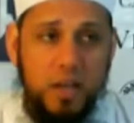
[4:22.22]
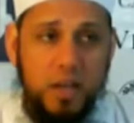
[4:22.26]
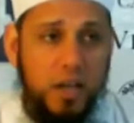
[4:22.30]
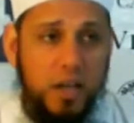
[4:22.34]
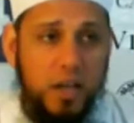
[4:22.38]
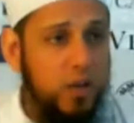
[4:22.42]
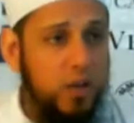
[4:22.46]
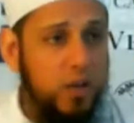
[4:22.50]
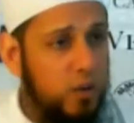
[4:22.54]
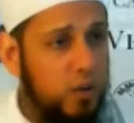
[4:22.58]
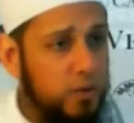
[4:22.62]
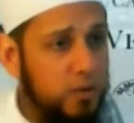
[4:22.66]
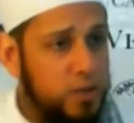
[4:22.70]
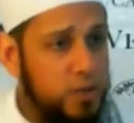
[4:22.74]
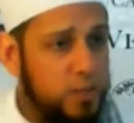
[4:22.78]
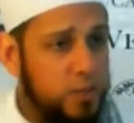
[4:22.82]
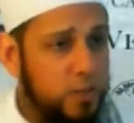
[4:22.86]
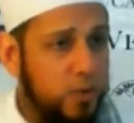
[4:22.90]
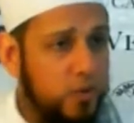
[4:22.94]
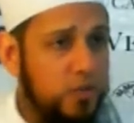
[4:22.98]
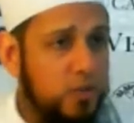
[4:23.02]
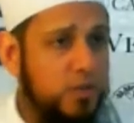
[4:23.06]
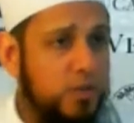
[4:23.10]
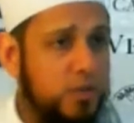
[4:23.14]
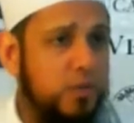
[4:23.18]
And he always
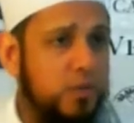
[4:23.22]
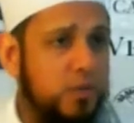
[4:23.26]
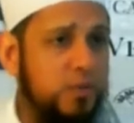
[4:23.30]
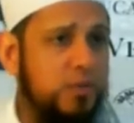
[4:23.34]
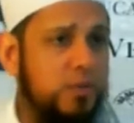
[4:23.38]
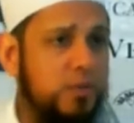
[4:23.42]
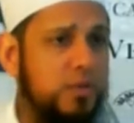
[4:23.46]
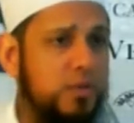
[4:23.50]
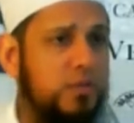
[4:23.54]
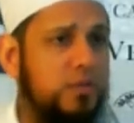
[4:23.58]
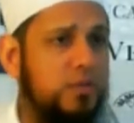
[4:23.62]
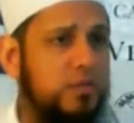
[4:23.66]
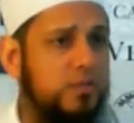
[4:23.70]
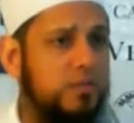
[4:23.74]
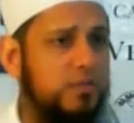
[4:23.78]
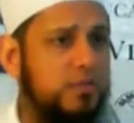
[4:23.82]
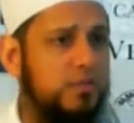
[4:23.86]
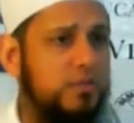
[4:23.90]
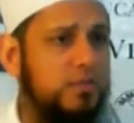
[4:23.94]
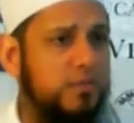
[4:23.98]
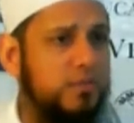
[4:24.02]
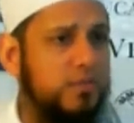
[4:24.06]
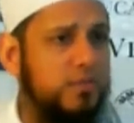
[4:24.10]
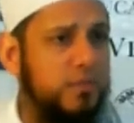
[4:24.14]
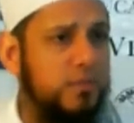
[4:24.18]
spoke the truth.
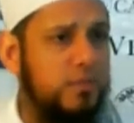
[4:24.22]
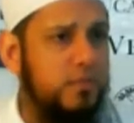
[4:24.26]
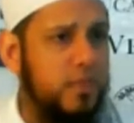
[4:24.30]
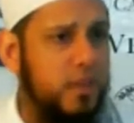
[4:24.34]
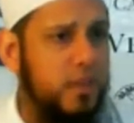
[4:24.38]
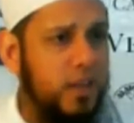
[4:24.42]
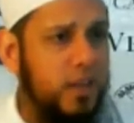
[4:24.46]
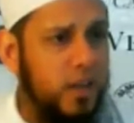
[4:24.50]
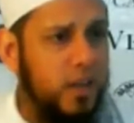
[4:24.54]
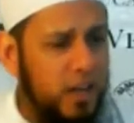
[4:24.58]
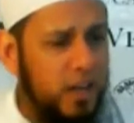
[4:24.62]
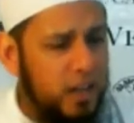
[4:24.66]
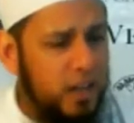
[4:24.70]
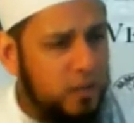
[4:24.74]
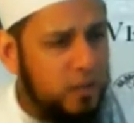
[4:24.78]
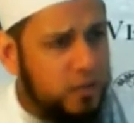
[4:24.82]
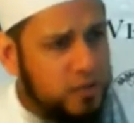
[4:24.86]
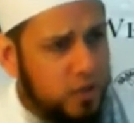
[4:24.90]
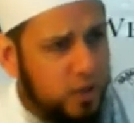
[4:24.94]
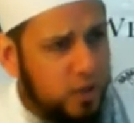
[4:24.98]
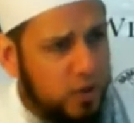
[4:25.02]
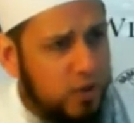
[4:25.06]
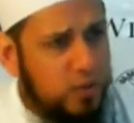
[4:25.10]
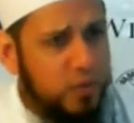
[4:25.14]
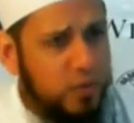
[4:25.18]
And he was
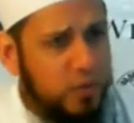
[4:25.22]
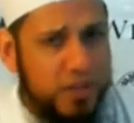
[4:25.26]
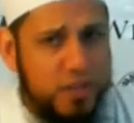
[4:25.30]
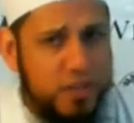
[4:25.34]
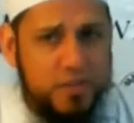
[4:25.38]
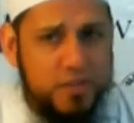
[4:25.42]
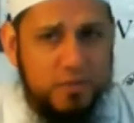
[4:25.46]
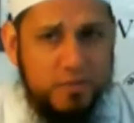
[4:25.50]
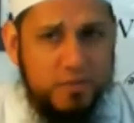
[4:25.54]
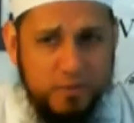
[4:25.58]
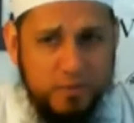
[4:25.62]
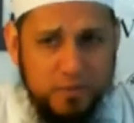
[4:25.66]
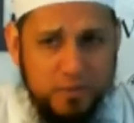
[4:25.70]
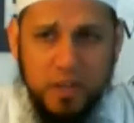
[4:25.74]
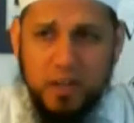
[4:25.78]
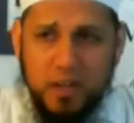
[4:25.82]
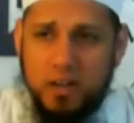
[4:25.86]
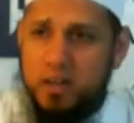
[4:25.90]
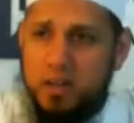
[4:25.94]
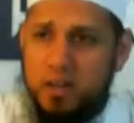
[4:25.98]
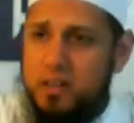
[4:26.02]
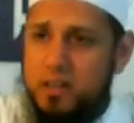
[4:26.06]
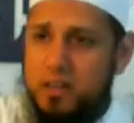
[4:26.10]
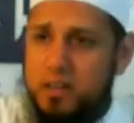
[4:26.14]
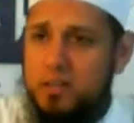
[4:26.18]
always
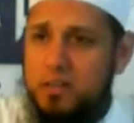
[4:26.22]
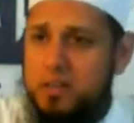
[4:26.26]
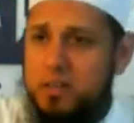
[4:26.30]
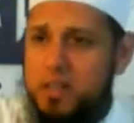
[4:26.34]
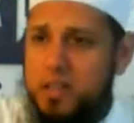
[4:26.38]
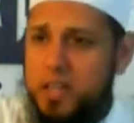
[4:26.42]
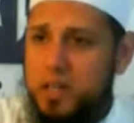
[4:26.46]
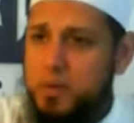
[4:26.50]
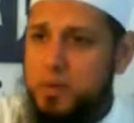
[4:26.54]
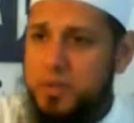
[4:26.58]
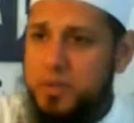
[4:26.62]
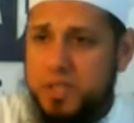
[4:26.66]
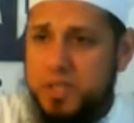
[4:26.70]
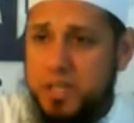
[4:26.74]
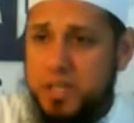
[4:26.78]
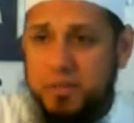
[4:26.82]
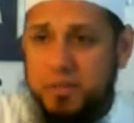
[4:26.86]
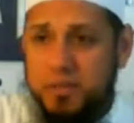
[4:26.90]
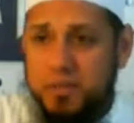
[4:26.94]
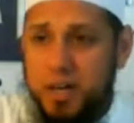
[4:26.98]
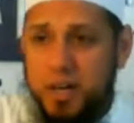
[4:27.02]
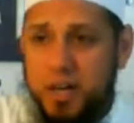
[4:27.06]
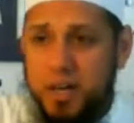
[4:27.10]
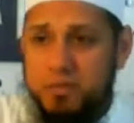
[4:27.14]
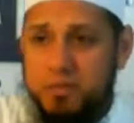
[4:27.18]
fair. He was
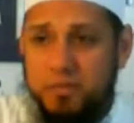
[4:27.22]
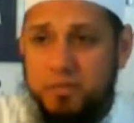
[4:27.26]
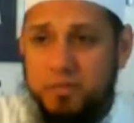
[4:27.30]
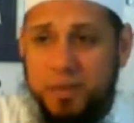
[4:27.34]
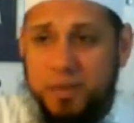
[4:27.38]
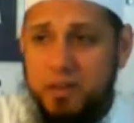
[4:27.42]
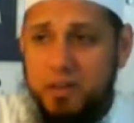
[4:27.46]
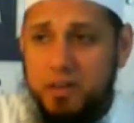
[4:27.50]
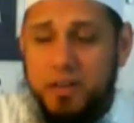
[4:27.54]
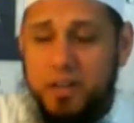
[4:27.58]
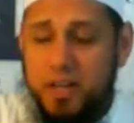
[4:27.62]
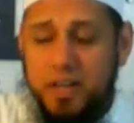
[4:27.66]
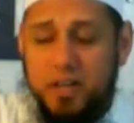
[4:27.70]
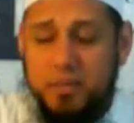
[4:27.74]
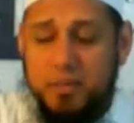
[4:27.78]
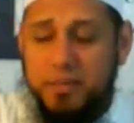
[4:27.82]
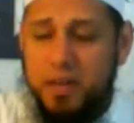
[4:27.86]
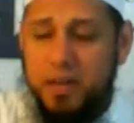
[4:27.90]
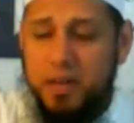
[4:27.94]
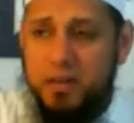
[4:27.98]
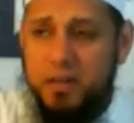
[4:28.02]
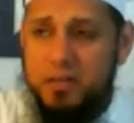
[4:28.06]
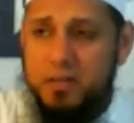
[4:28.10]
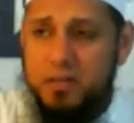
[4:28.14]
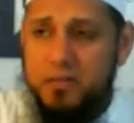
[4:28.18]
never unfair in any
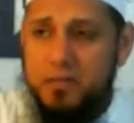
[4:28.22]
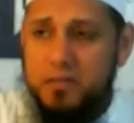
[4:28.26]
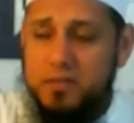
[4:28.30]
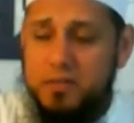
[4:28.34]
matter.